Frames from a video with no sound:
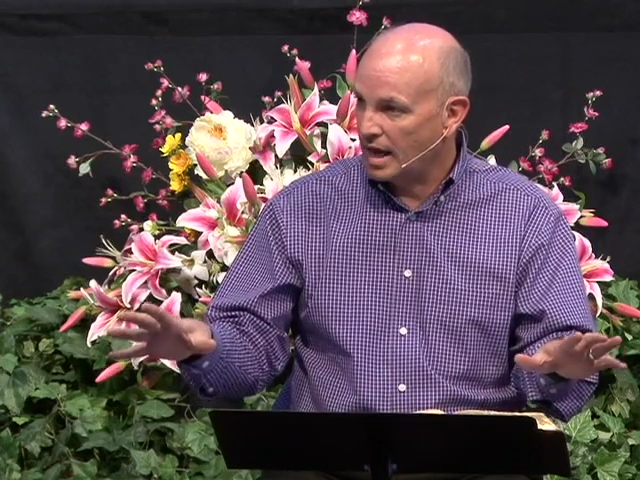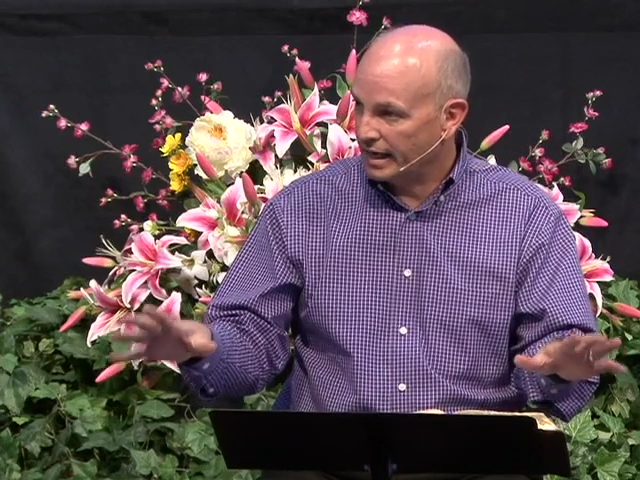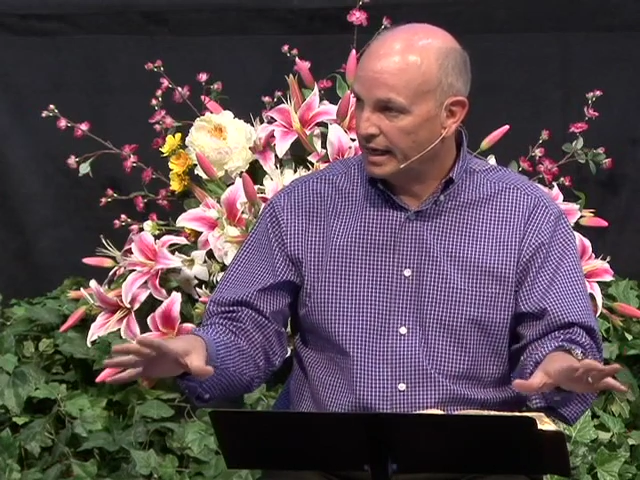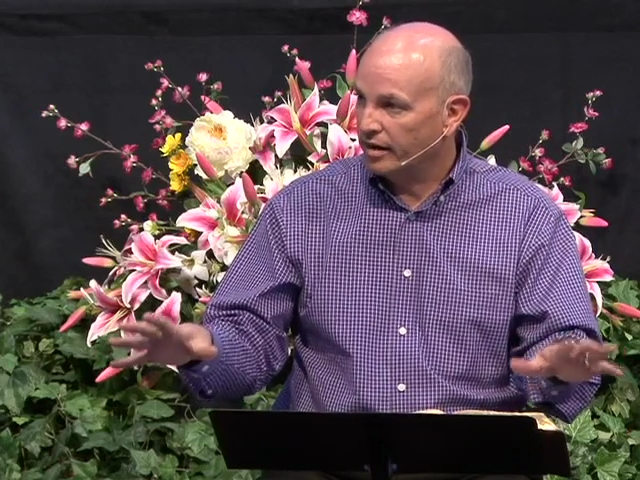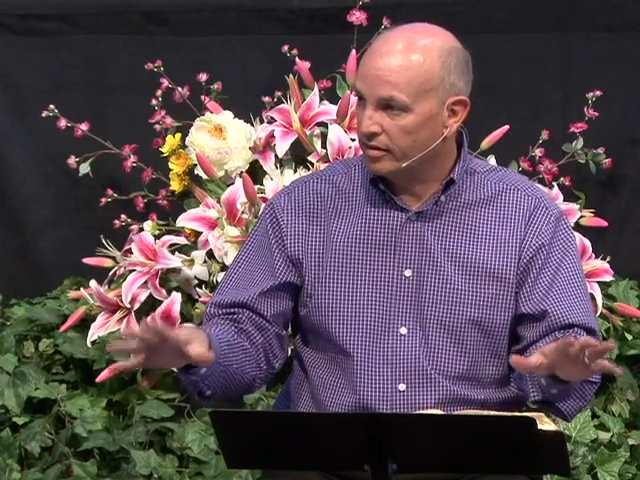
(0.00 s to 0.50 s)
I
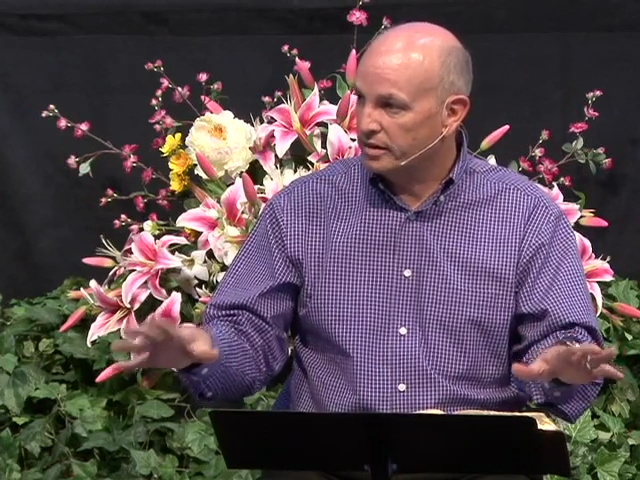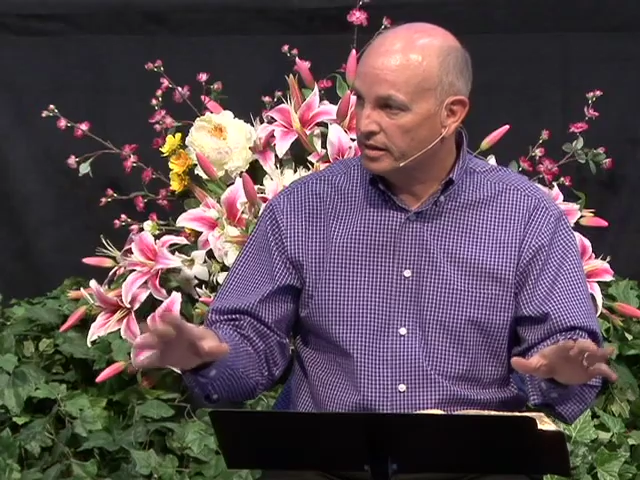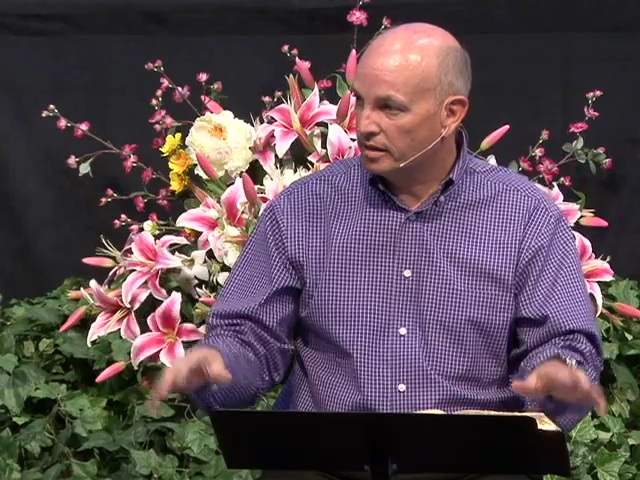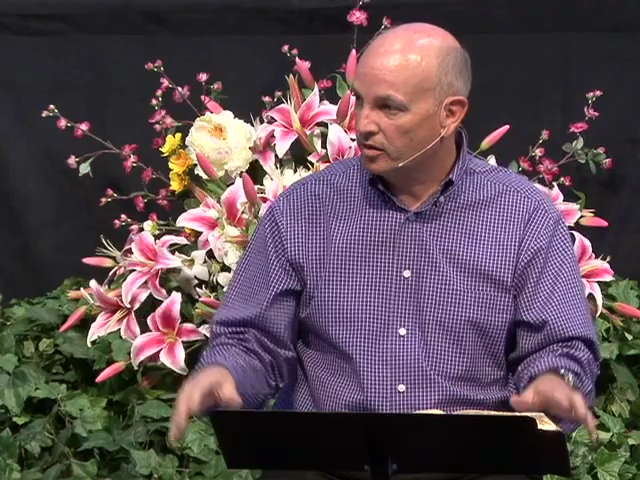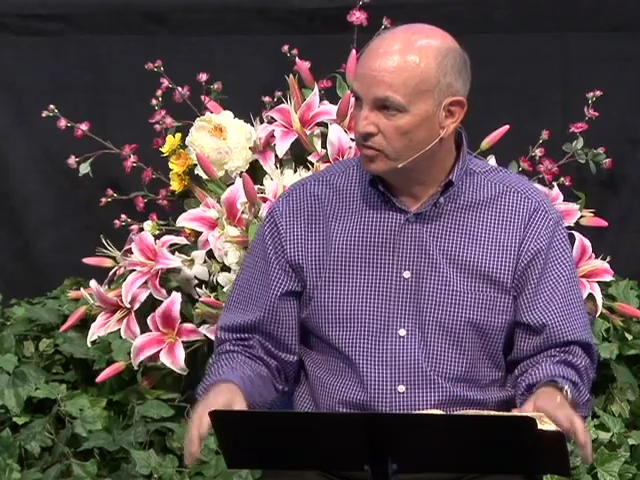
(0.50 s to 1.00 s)

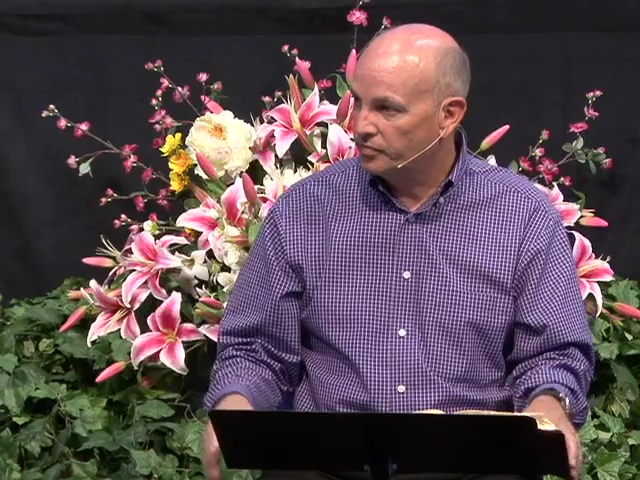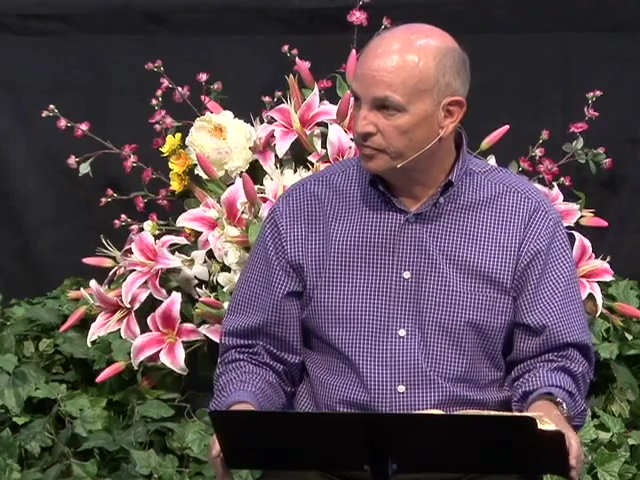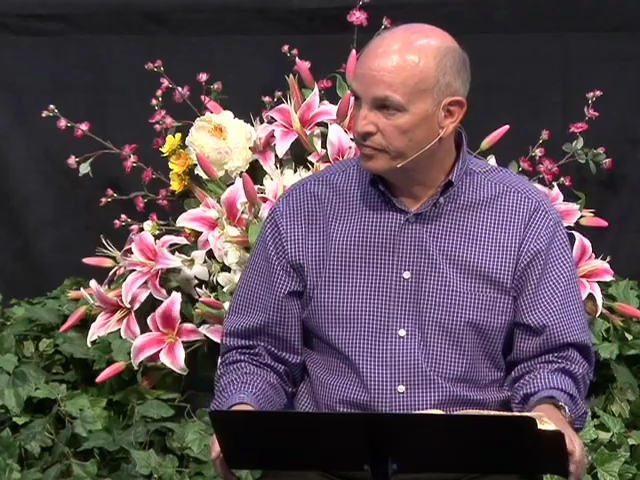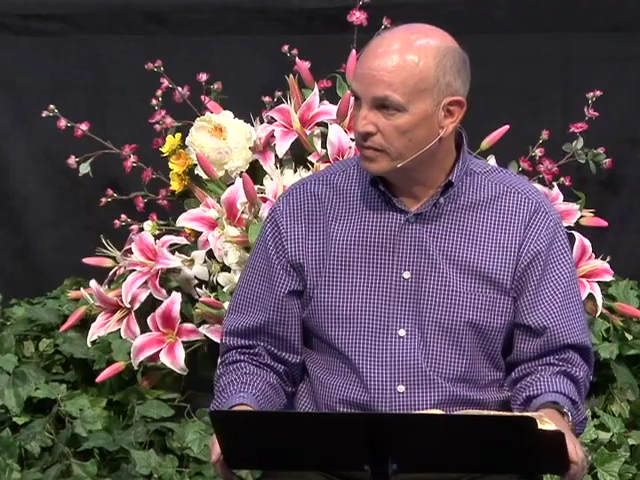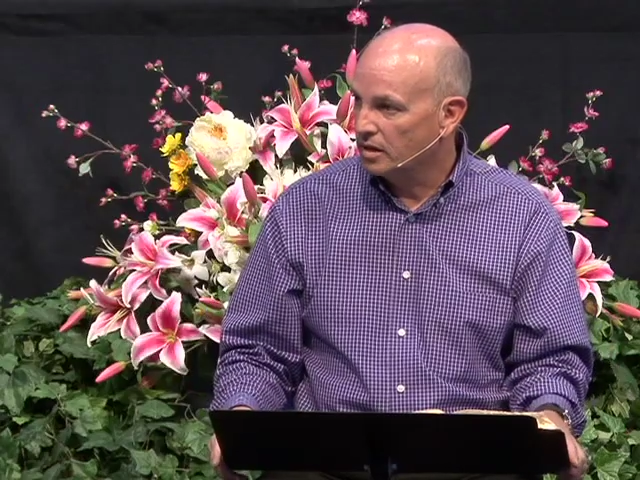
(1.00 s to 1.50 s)
guarantee.
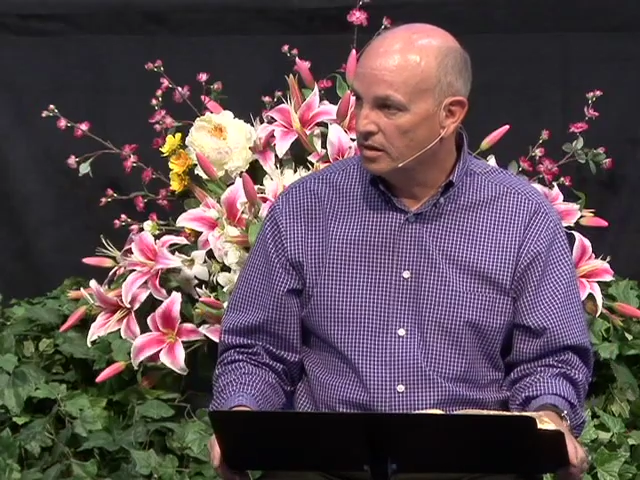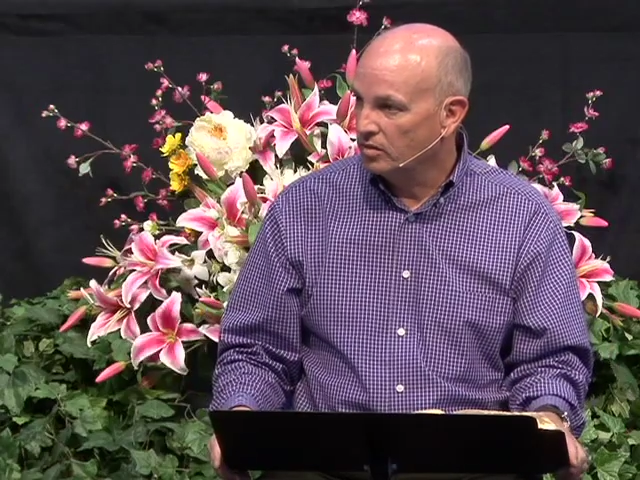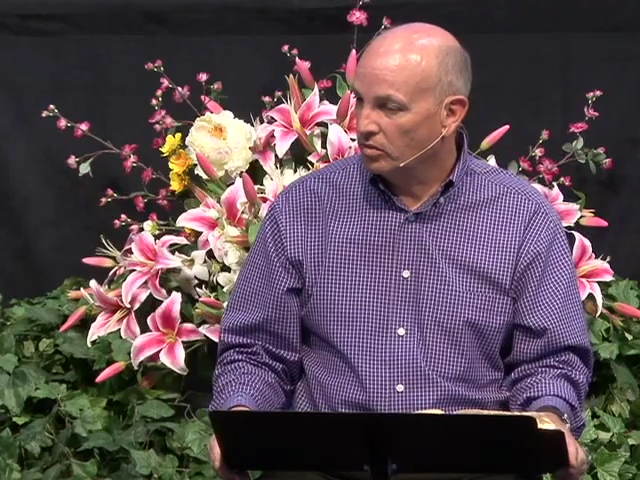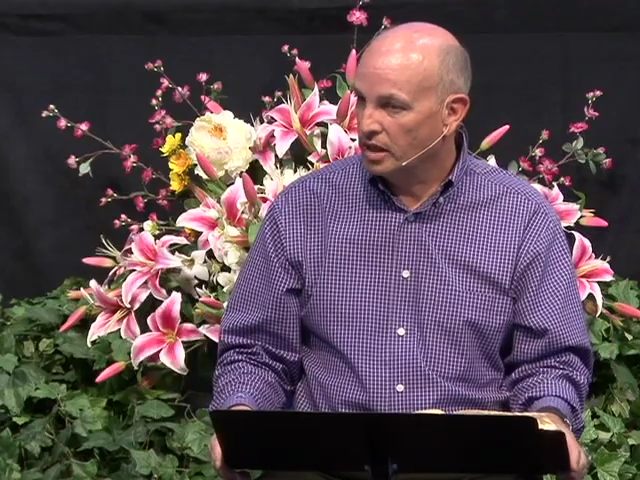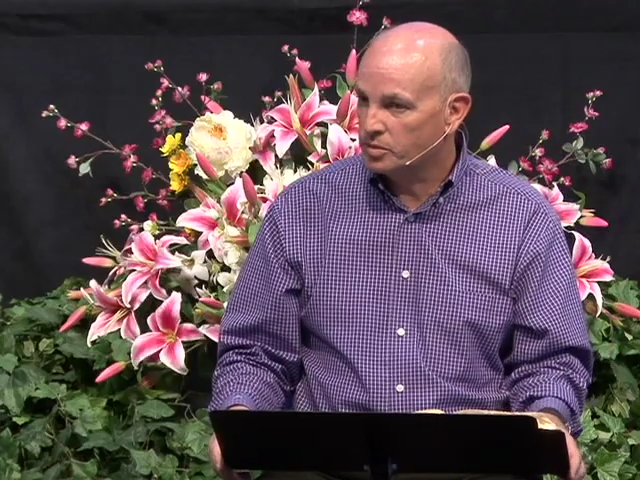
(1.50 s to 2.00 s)

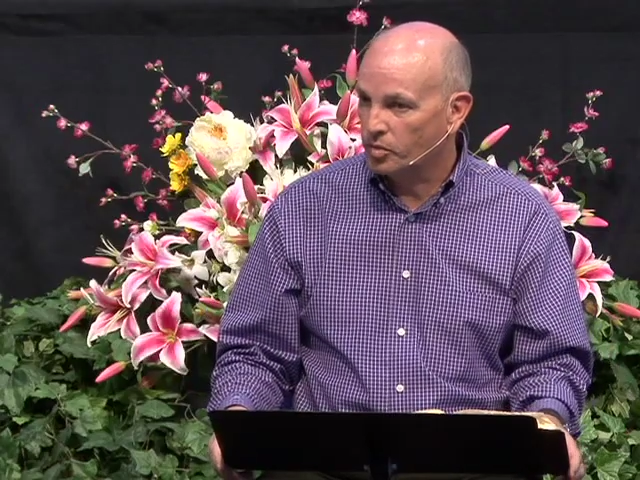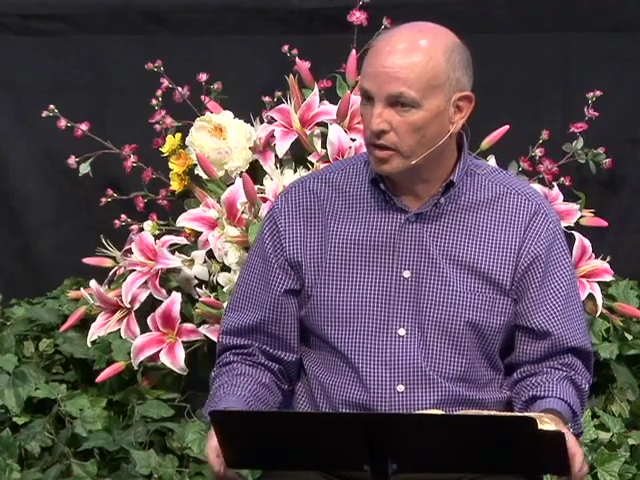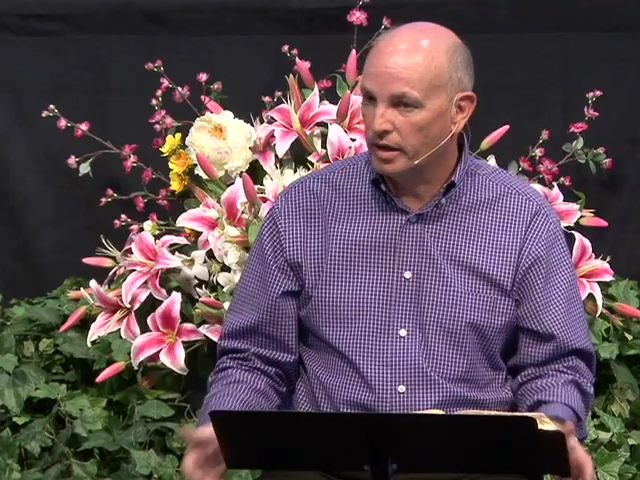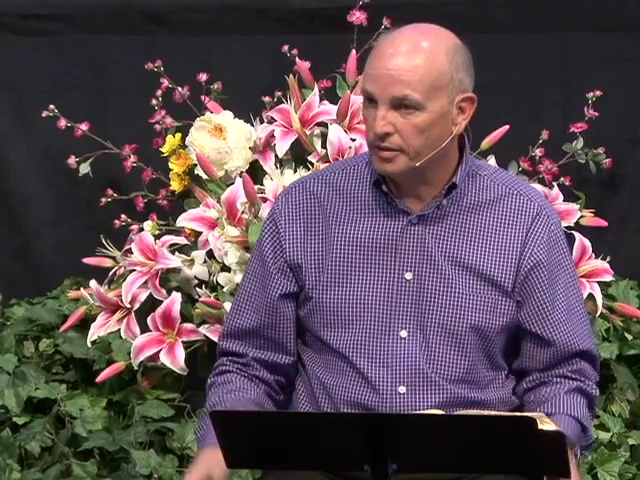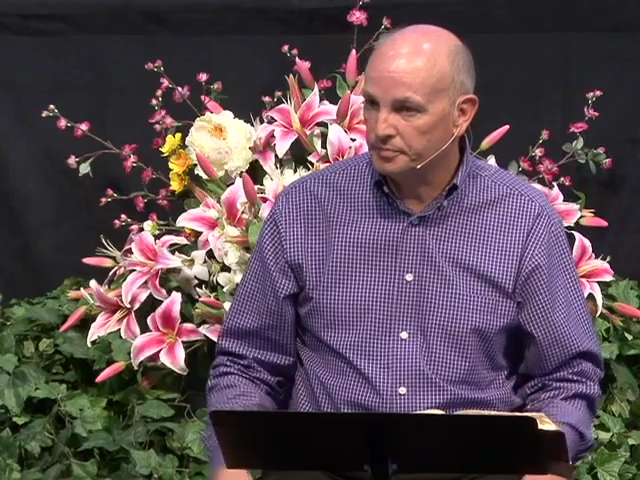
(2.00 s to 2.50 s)
Well, let's pray.